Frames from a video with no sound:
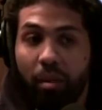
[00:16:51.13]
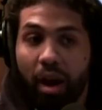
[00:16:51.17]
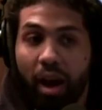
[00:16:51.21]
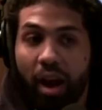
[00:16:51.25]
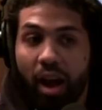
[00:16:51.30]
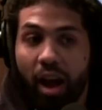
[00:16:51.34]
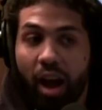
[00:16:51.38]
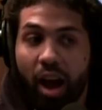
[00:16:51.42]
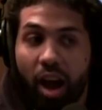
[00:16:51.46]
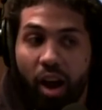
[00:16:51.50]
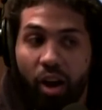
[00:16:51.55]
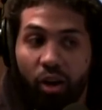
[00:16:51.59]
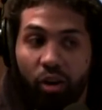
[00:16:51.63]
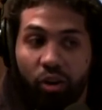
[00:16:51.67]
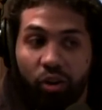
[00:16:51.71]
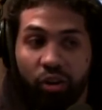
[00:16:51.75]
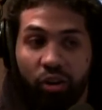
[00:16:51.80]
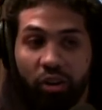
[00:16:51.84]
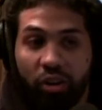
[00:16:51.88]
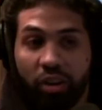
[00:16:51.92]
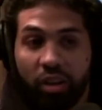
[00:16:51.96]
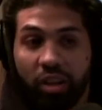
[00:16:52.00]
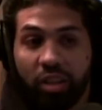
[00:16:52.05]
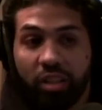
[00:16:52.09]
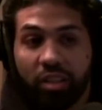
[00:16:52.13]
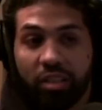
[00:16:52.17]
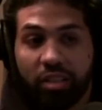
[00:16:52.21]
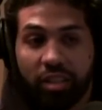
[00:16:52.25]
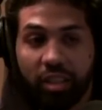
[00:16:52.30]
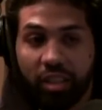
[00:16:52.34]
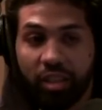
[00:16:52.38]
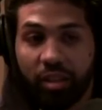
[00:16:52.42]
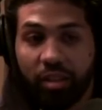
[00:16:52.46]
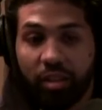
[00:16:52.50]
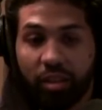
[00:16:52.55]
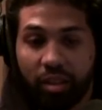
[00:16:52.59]
by our
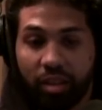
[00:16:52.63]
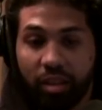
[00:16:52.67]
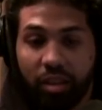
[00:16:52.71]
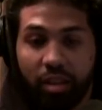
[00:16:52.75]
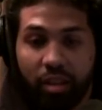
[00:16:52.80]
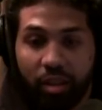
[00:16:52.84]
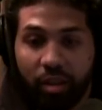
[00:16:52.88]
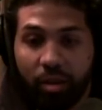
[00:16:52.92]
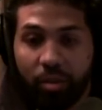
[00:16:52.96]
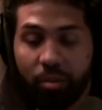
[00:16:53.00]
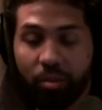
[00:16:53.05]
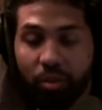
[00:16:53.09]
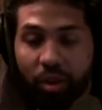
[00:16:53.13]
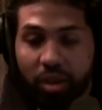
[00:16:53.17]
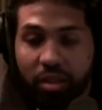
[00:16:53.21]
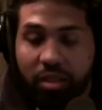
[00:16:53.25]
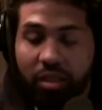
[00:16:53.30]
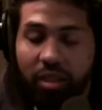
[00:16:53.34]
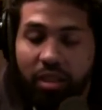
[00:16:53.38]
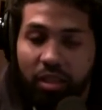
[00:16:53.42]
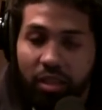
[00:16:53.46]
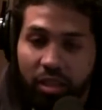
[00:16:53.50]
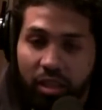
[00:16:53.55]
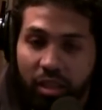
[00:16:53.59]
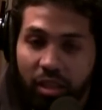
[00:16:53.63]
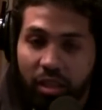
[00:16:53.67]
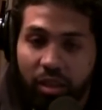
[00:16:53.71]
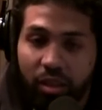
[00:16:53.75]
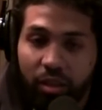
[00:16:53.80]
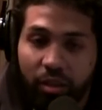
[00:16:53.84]
sitting president.